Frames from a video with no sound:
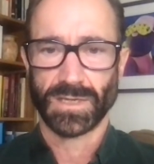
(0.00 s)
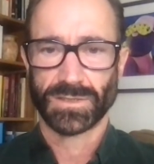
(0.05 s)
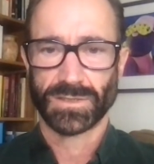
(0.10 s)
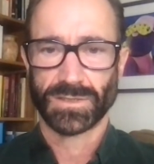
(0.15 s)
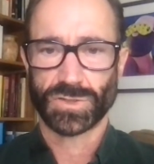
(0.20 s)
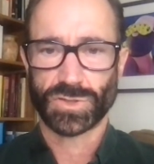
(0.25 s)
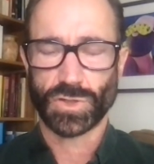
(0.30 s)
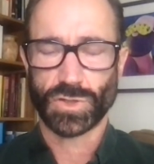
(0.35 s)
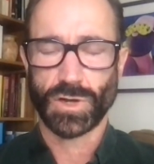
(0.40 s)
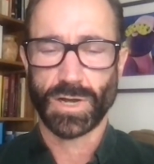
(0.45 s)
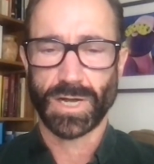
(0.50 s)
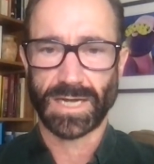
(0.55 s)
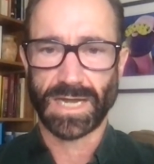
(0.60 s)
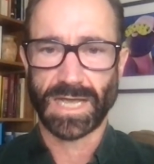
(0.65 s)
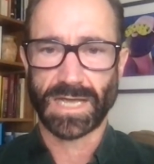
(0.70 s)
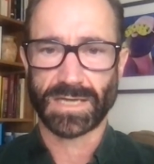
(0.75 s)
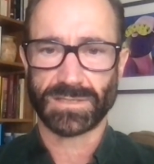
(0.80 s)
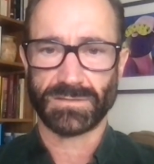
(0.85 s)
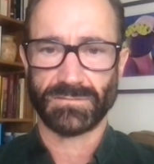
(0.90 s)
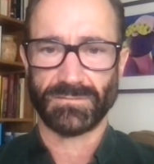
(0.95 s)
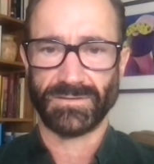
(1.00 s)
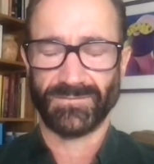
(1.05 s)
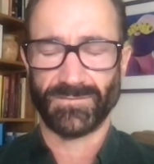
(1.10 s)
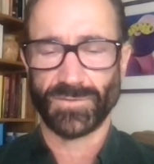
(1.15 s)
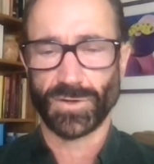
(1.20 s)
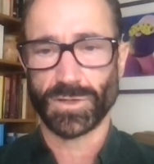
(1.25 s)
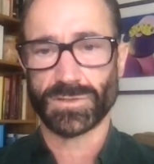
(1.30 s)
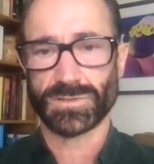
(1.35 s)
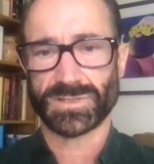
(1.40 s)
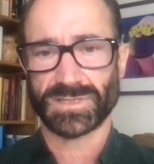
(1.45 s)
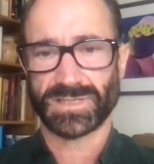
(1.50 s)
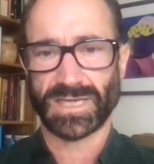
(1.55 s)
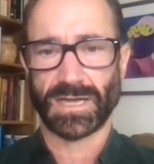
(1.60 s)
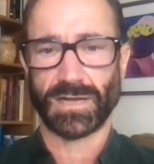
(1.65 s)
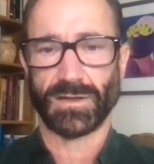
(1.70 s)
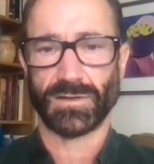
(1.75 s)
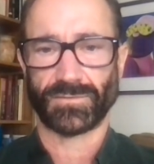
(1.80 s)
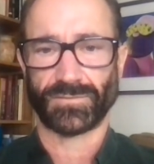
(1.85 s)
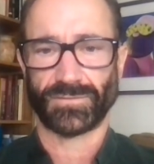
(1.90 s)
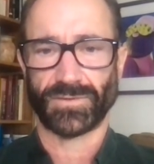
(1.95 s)
to try and actually reverse
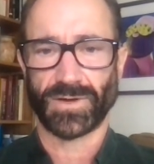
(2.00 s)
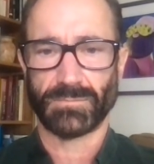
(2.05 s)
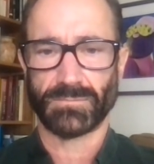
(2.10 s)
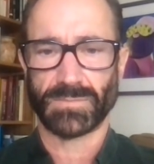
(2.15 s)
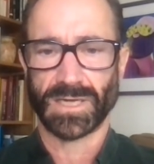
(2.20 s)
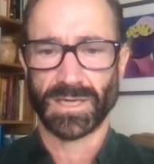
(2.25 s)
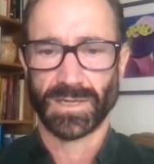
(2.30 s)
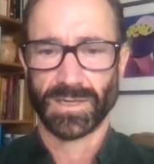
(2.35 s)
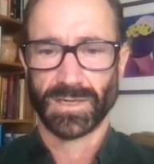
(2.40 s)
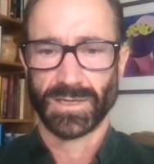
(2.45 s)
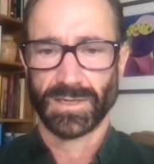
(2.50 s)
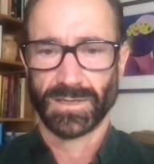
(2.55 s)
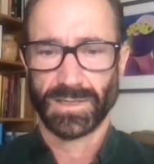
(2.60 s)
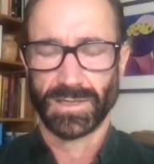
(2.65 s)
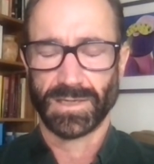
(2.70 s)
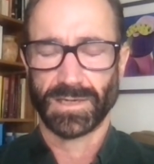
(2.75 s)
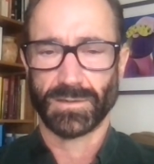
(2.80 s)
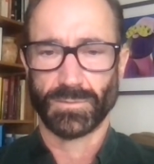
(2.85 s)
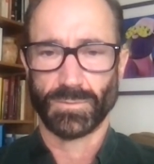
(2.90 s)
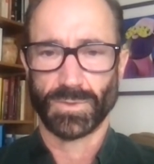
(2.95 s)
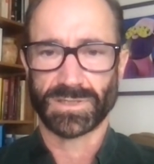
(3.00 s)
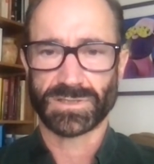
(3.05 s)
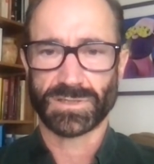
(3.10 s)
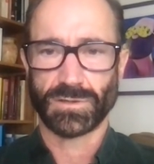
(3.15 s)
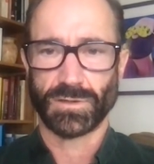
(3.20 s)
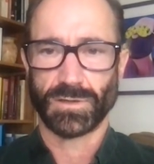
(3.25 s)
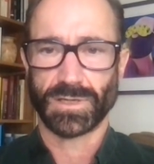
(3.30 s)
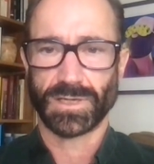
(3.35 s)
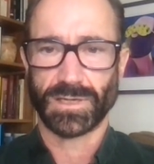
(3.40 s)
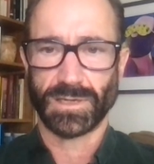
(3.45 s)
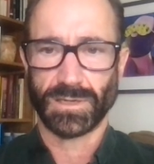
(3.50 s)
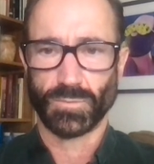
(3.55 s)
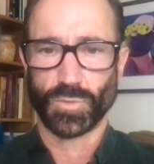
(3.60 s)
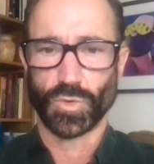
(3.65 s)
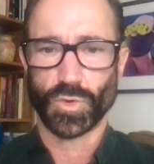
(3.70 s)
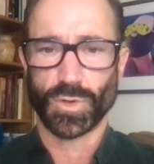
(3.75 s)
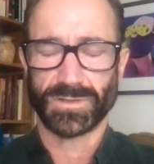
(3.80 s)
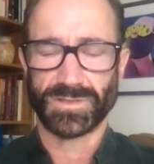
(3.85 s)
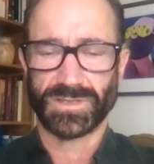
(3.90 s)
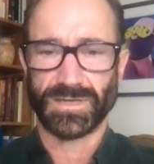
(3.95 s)
cells from their what's called a
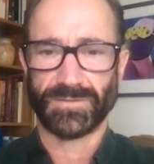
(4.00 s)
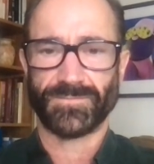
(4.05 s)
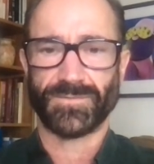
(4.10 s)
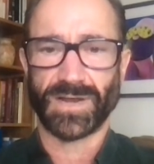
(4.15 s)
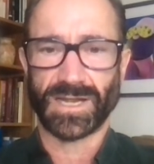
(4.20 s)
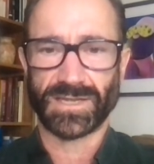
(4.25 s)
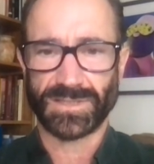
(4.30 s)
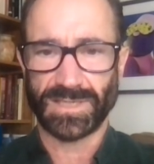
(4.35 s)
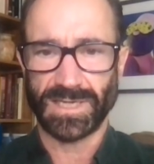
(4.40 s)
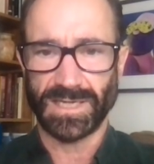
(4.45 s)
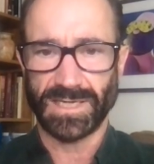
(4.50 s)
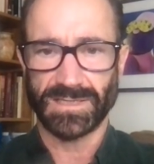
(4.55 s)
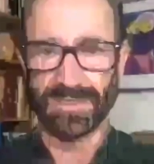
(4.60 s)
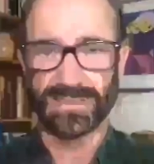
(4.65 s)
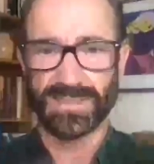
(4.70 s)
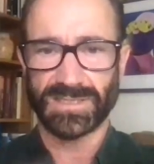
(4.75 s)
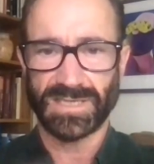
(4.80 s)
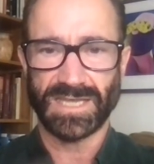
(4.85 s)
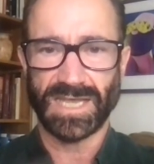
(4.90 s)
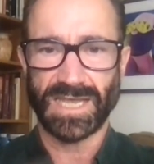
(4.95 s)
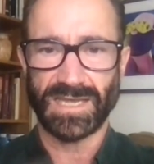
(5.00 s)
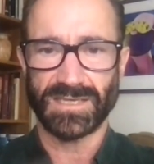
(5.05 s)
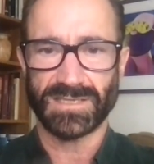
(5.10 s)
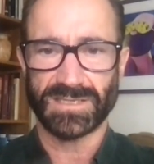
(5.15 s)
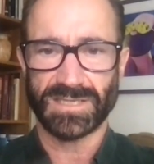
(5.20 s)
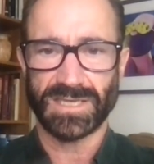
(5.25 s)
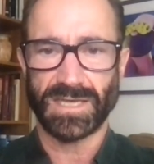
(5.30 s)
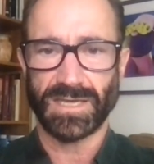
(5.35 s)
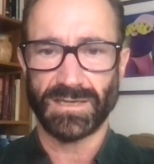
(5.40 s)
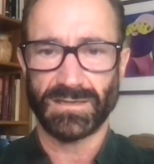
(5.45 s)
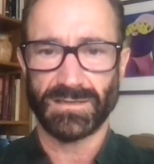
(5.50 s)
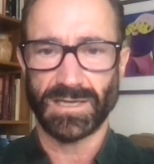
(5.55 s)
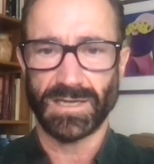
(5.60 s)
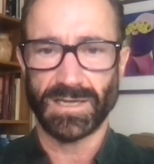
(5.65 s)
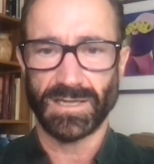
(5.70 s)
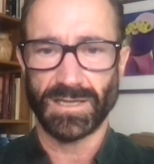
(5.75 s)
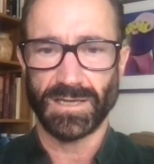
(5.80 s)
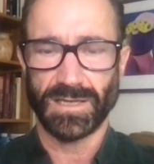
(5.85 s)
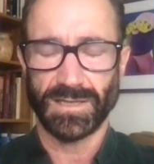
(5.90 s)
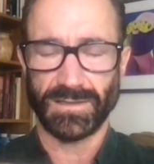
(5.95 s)
more differentiated state, say a,
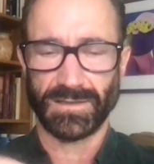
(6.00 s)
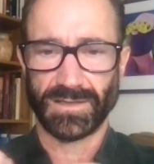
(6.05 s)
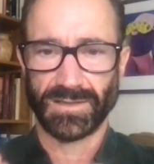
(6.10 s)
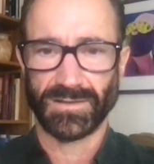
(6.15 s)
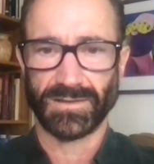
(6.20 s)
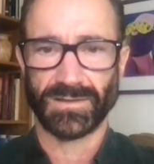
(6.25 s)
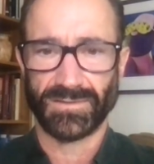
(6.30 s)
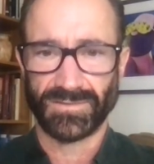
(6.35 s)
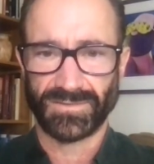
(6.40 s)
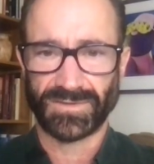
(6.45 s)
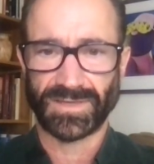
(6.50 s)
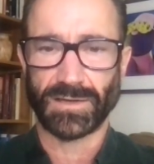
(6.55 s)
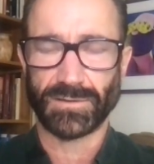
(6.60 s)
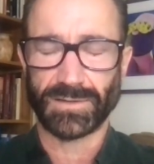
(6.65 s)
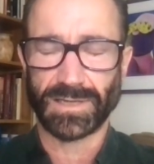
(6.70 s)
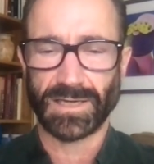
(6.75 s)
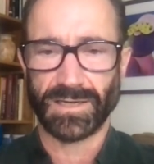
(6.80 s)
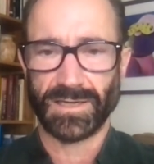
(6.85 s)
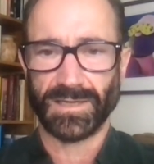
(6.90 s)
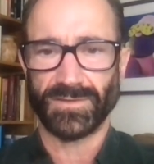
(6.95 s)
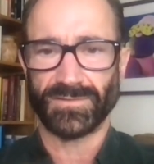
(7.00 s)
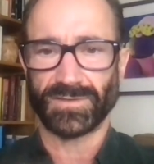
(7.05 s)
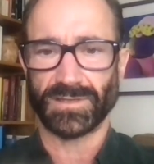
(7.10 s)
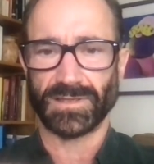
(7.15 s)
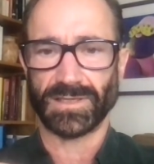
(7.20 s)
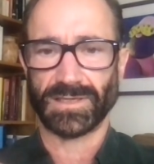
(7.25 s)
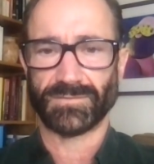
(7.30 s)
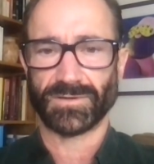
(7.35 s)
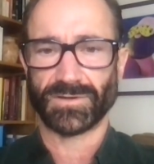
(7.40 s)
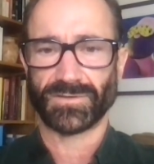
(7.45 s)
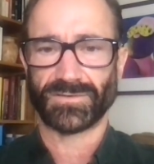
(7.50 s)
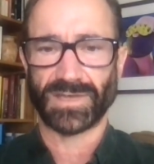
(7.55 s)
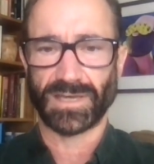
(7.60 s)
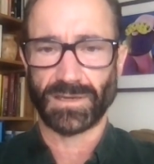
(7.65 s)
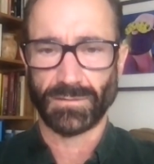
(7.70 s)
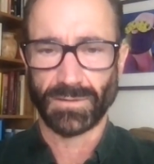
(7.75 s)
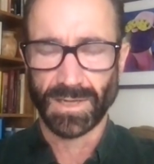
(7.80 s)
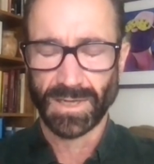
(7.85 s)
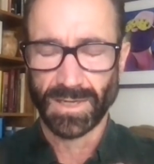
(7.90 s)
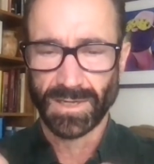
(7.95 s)
a, a cell that is a liver
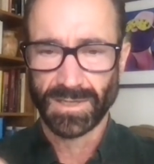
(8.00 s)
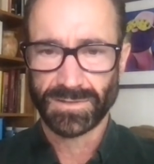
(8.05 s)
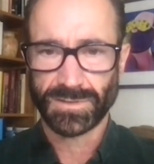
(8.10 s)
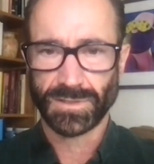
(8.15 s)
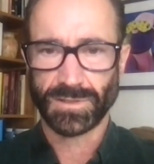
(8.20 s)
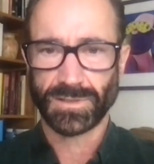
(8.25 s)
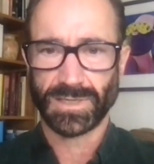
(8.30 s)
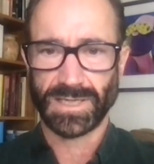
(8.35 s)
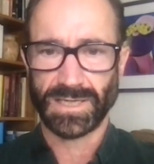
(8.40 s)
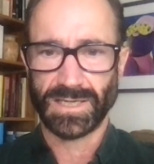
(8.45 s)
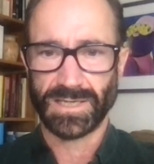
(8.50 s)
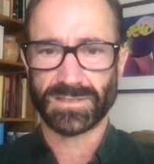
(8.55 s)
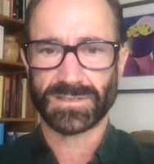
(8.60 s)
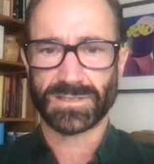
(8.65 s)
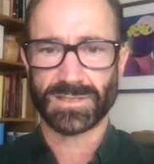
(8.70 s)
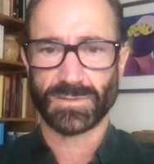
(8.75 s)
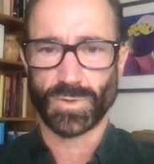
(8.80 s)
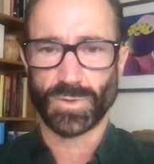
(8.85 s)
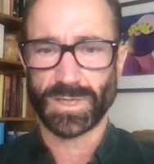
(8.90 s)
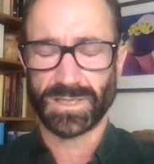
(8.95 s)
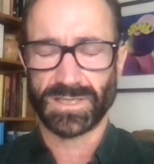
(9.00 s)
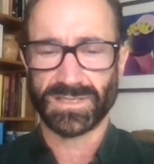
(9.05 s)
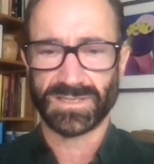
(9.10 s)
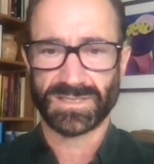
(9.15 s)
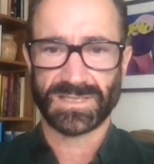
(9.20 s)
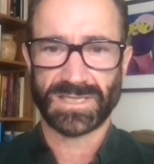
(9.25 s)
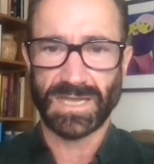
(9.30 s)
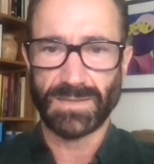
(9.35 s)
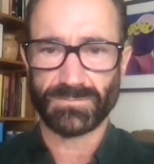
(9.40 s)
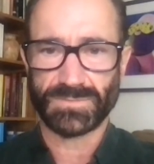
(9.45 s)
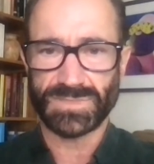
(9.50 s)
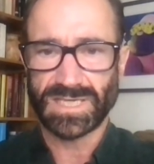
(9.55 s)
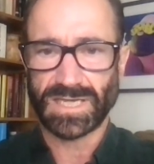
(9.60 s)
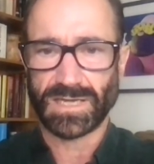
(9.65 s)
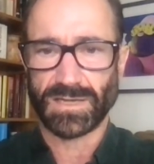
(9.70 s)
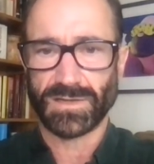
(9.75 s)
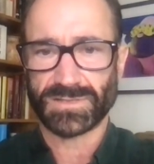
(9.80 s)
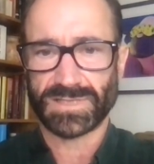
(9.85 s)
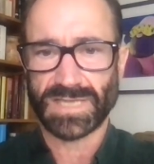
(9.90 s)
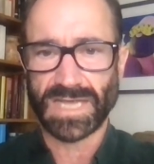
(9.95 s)
cell, turn it into one of these stem
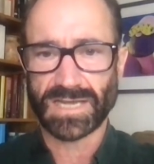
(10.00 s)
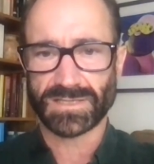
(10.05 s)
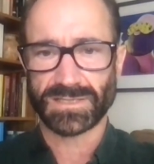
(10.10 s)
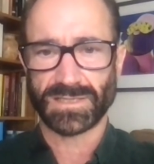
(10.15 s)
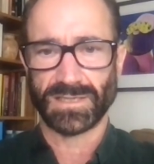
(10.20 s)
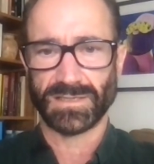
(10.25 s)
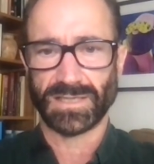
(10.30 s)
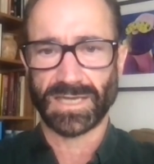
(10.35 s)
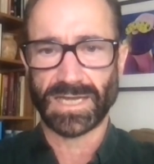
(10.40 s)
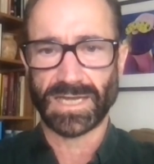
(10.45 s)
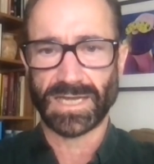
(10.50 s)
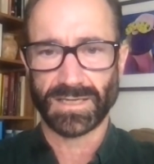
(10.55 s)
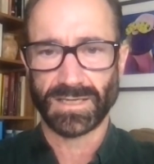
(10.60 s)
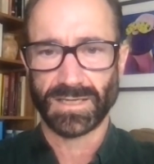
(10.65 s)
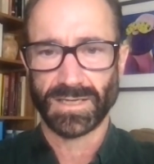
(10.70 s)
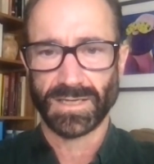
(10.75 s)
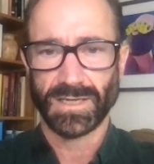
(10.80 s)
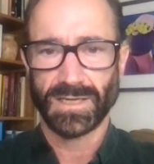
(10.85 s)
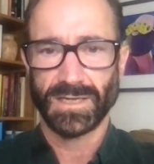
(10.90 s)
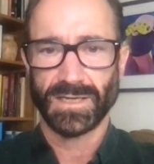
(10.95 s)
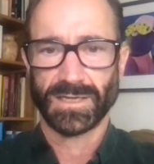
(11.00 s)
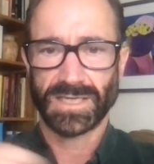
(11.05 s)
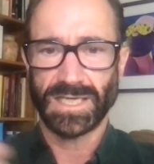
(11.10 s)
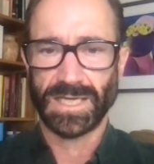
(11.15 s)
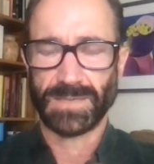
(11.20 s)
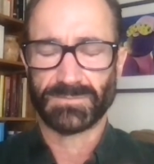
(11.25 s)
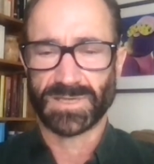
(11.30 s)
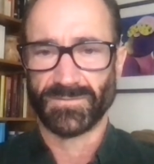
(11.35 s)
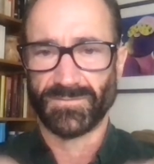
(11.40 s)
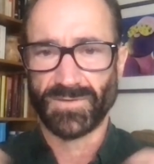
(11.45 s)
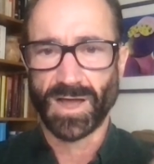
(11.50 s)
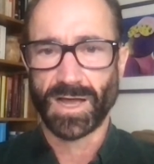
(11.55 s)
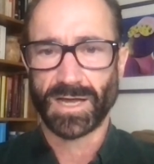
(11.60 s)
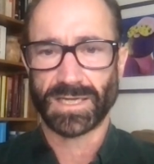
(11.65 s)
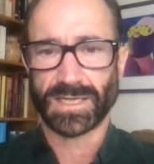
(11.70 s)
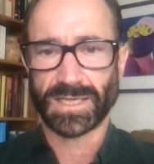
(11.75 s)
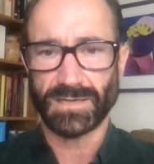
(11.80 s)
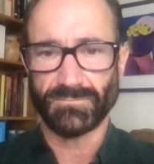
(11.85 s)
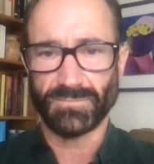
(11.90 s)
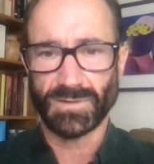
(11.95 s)
cells, actually let it keep
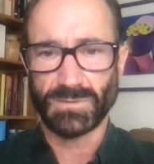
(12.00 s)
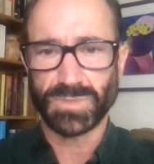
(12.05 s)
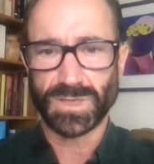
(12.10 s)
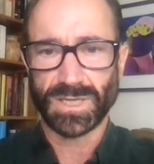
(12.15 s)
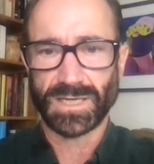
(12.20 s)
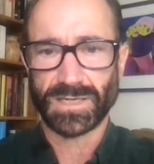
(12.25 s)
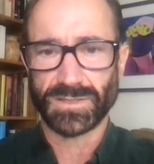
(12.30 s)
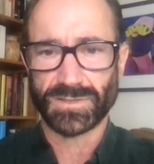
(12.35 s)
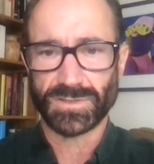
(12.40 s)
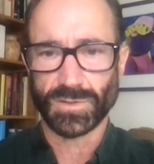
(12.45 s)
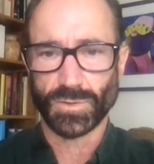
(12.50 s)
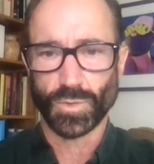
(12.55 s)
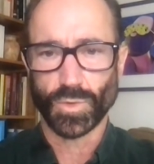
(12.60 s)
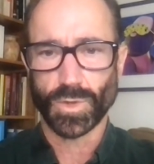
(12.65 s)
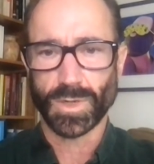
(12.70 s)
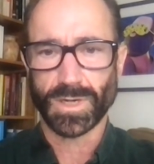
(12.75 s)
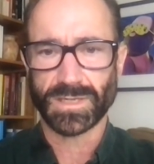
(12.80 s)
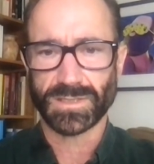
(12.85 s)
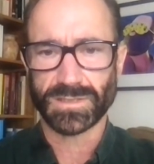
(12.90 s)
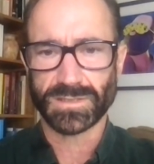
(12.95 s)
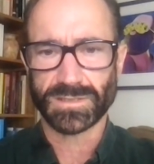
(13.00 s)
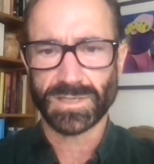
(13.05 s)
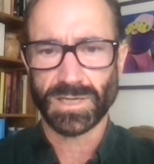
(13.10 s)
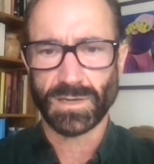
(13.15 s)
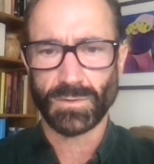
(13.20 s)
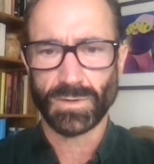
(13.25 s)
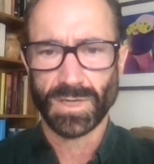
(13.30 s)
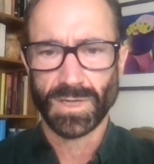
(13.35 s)
dividing and replenish your organs.